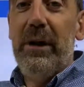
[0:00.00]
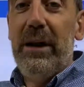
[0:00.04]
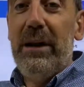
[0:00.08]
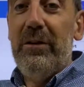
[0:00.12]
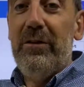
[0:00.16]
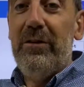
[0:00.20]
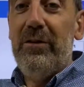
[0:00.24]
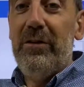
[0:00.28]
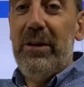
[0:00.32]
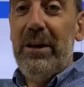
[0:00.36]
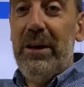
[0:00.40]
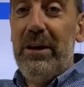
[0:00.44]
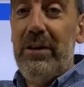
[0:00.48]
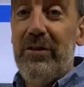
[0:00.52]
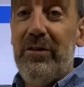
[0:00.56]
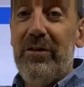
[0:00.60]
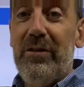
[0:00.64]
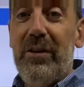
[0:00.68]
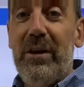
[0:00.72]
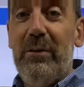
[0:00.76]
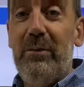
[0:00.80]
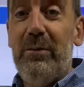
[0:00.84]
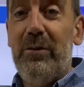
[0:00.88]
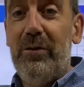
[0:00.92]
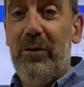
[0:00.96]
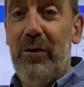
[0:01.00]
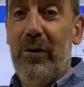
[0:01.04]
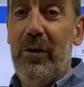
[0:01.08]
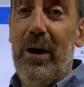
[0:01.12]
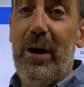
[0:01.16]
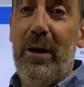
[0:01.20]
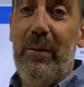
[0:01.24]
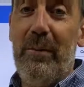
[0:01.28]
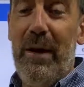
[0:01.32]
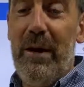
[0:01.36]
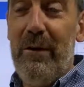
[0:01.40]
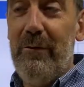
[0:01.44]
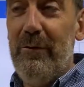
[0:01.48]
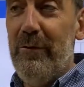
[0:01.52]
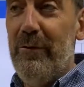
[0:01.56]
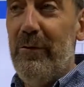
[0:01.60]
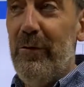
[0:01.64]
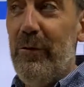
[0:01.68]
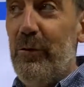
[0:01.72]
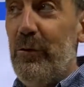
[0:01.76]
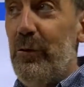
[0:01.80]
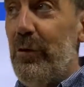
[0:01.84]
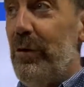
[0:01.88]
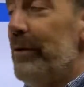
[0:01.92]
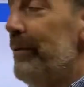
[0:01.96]
in so you can see we're talking about
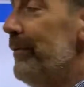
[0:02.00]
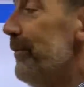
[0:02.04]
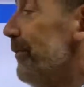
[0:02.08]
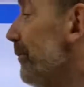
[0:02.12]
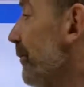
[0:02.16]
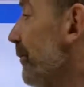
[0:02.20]
food.